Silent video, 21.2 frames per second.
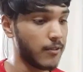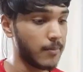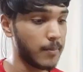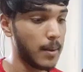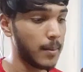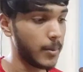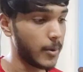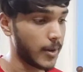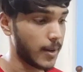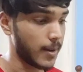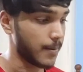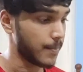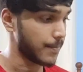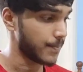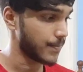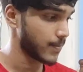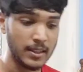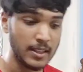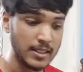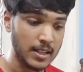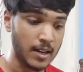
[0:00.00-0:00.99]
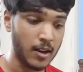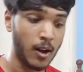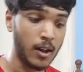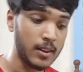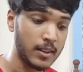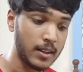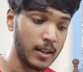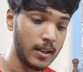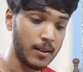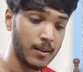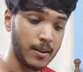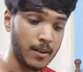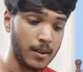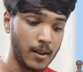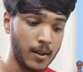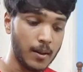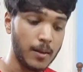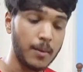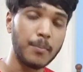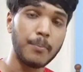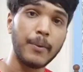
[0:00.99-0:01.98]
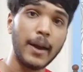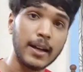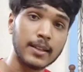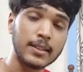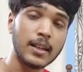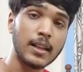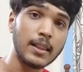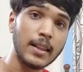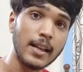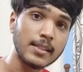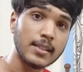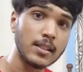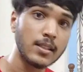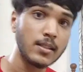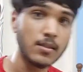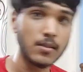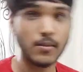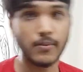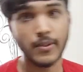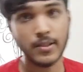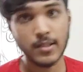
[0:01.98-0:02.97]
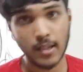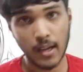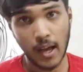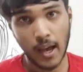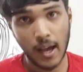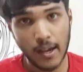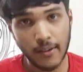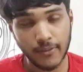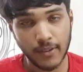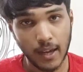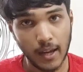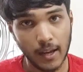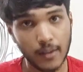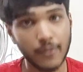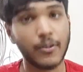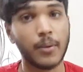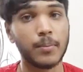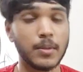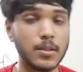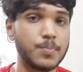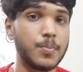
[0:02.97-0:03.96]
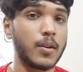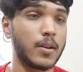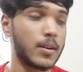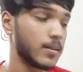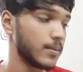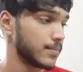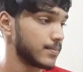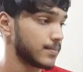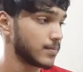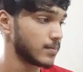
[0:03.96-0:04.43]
of memory. These are all the practical lessons which I have gained from this book.